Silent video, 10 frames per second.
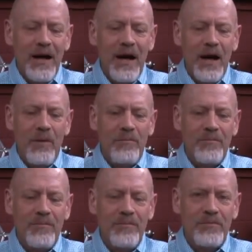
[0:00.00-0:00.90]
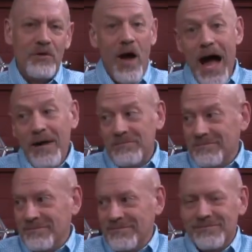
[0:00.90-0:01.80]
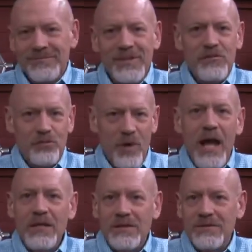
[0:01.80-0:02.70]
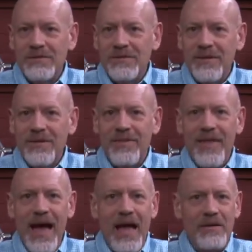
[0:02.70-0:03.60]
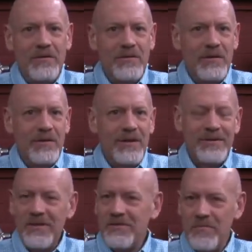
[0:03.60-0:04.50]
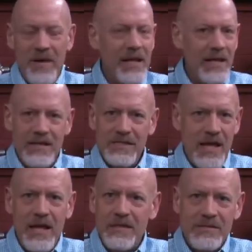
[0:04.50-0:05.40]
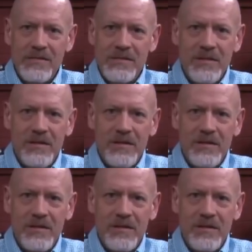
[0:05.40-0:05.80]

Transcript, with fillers: Um, so I, he's right that it doesn't make any sense